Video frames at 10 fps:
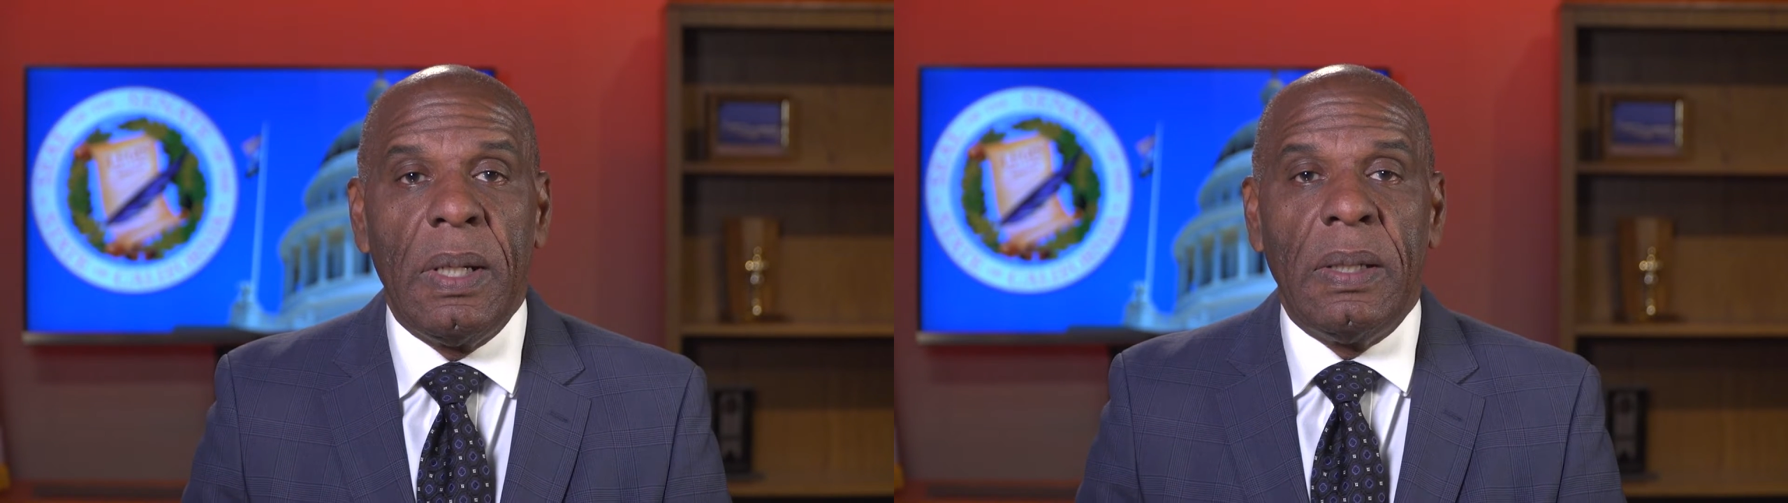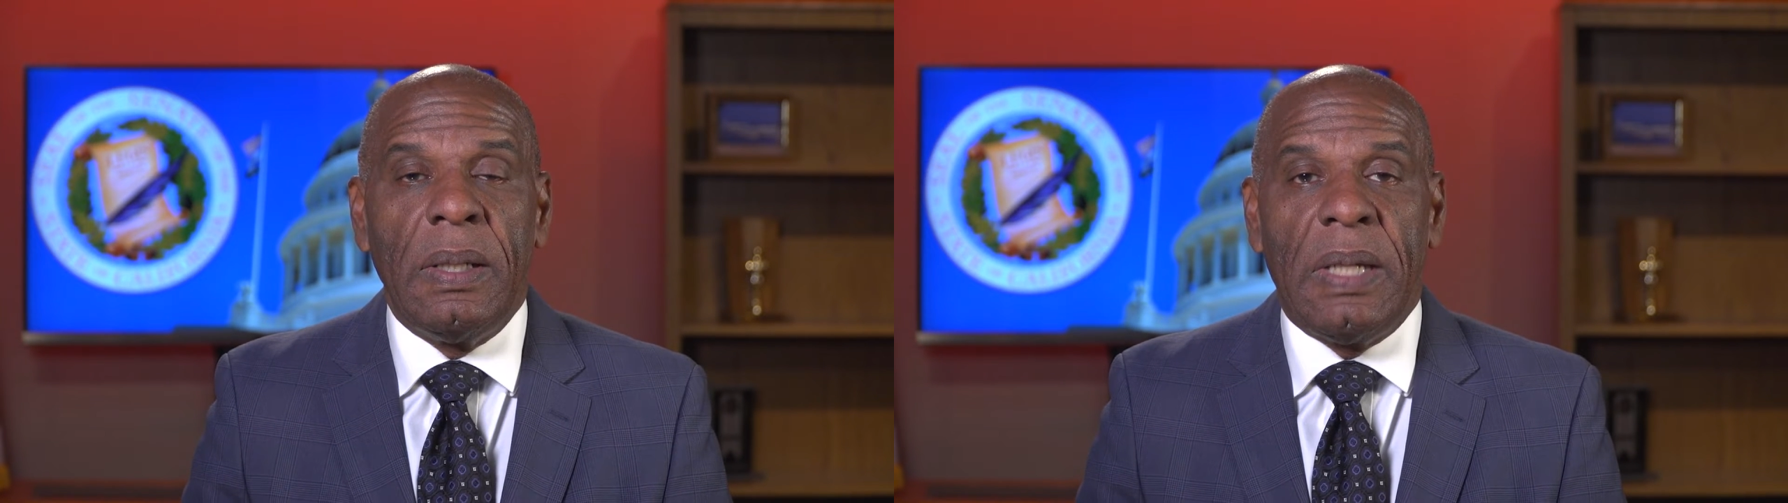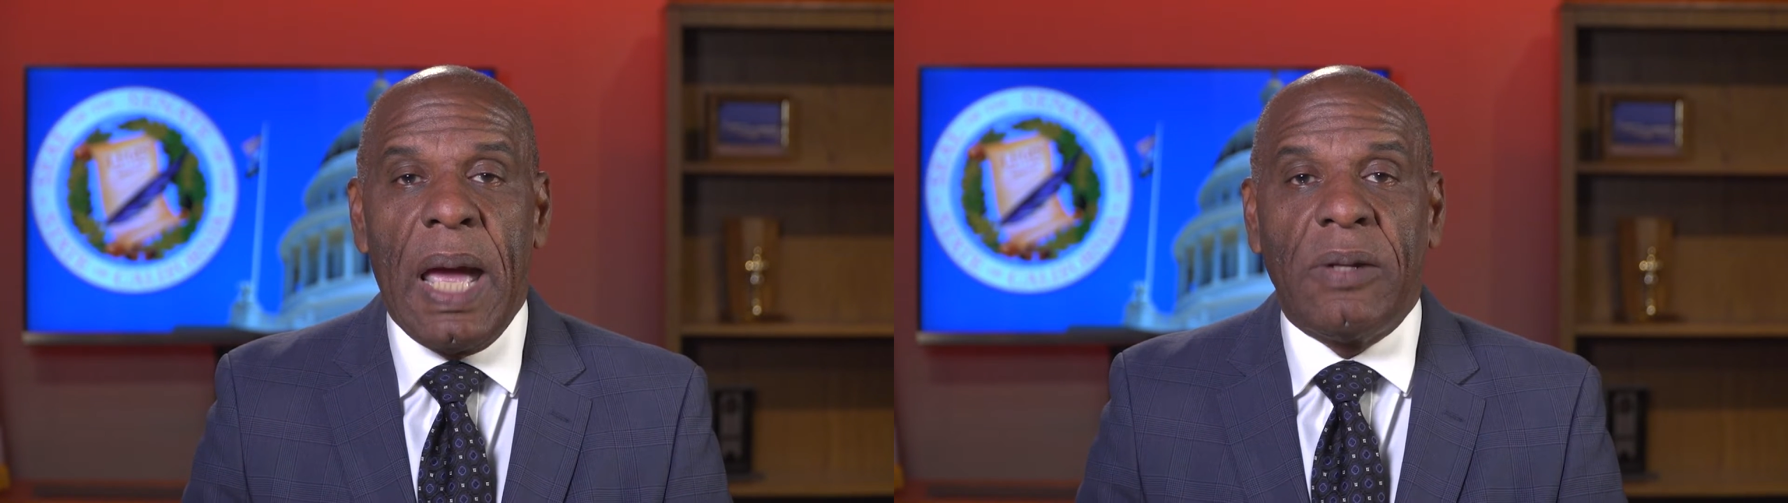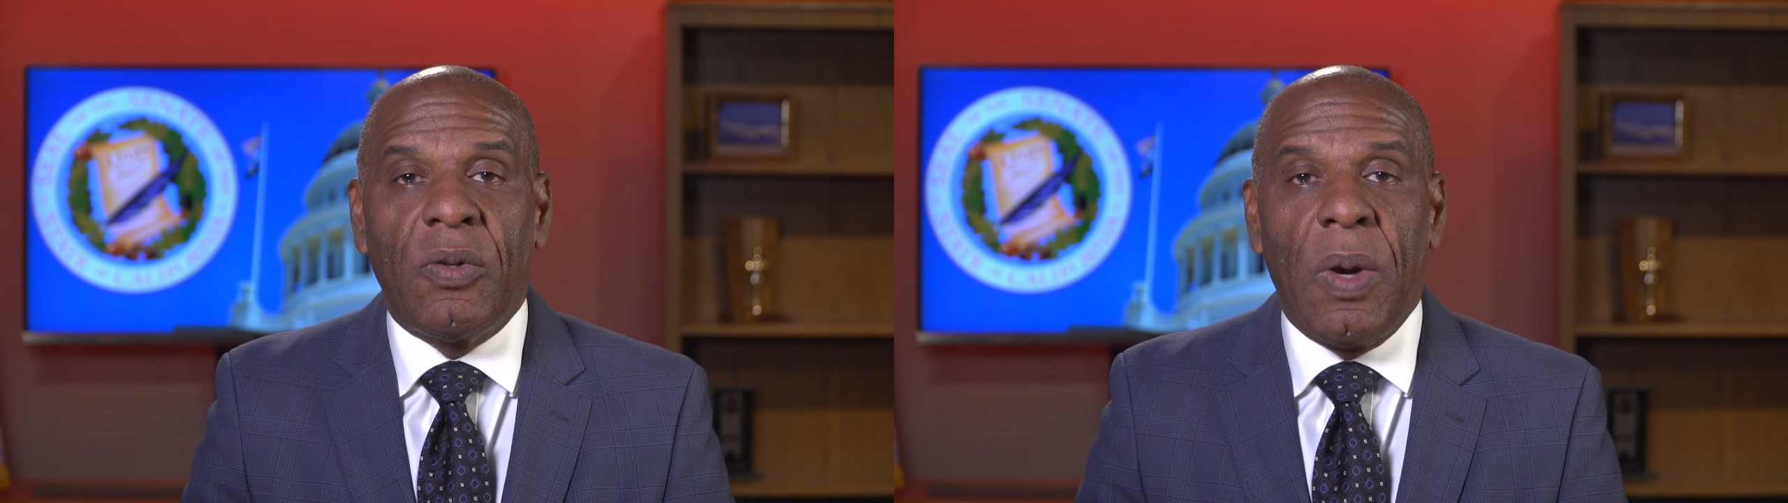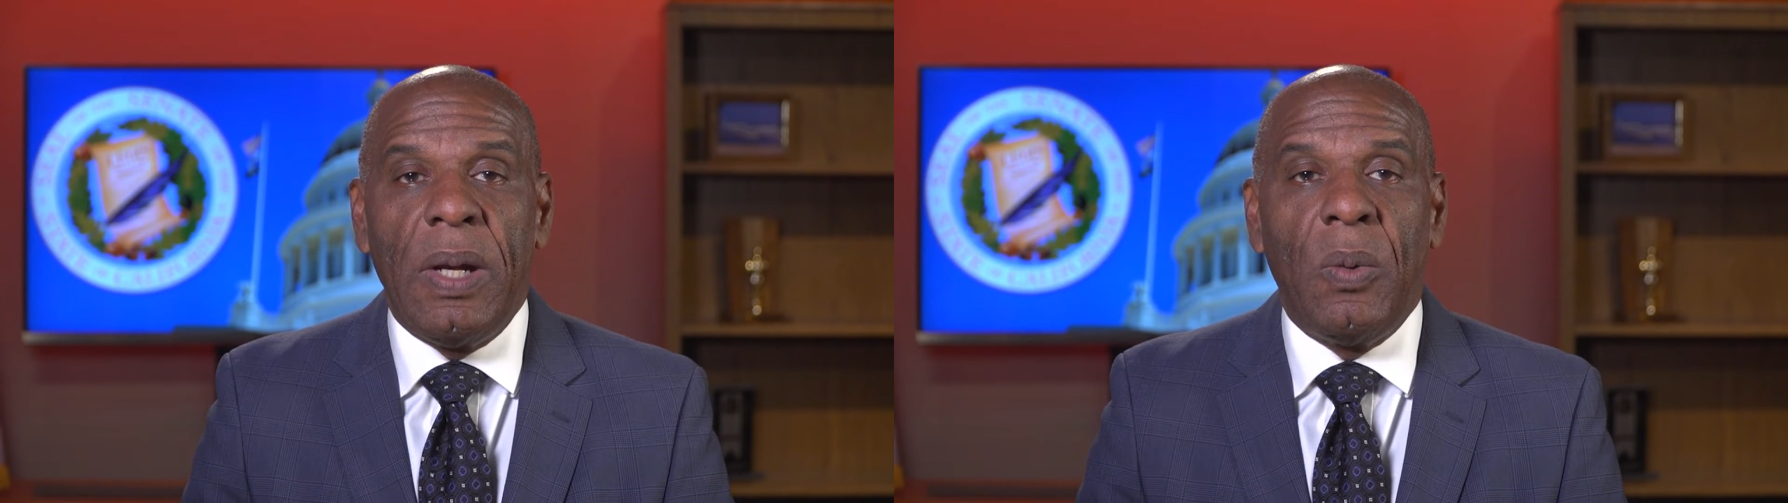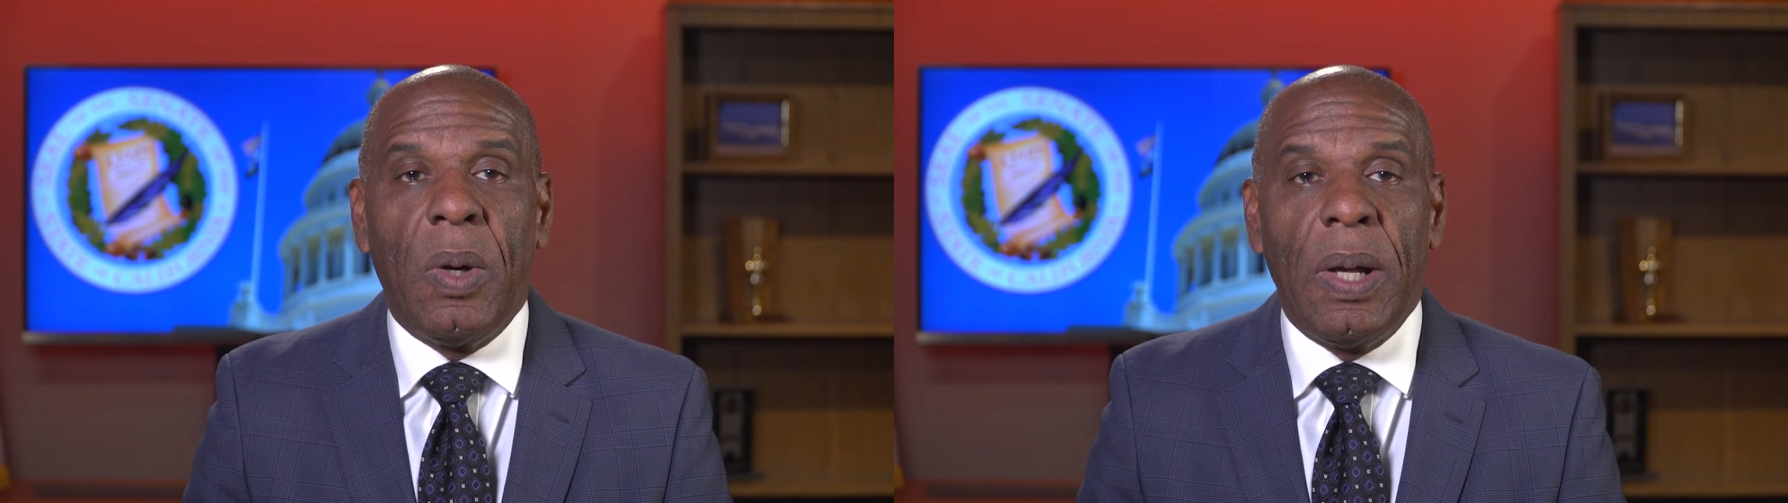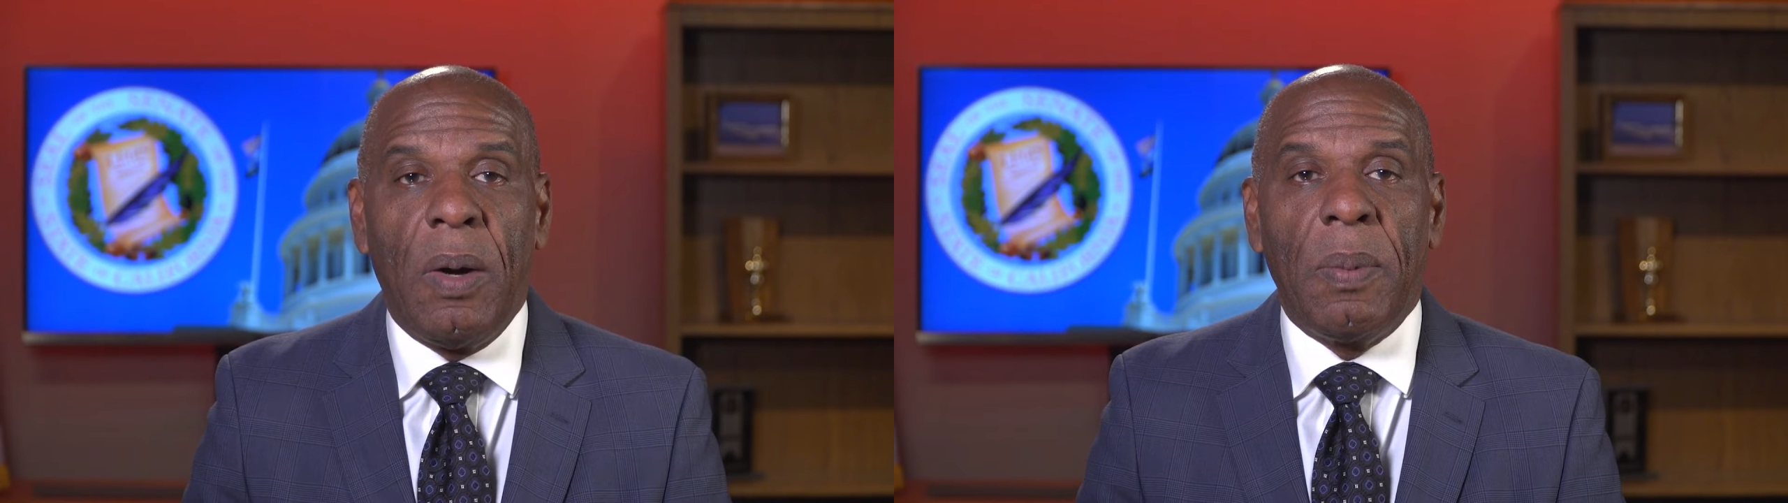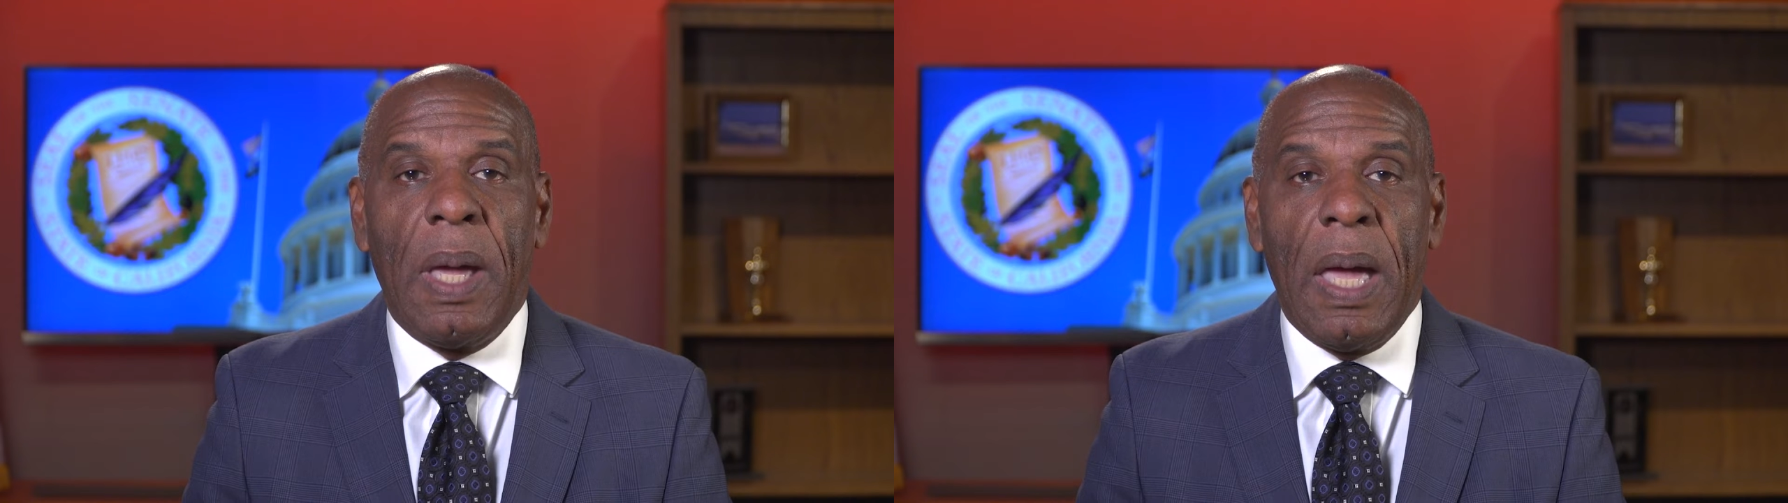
The tax credit will help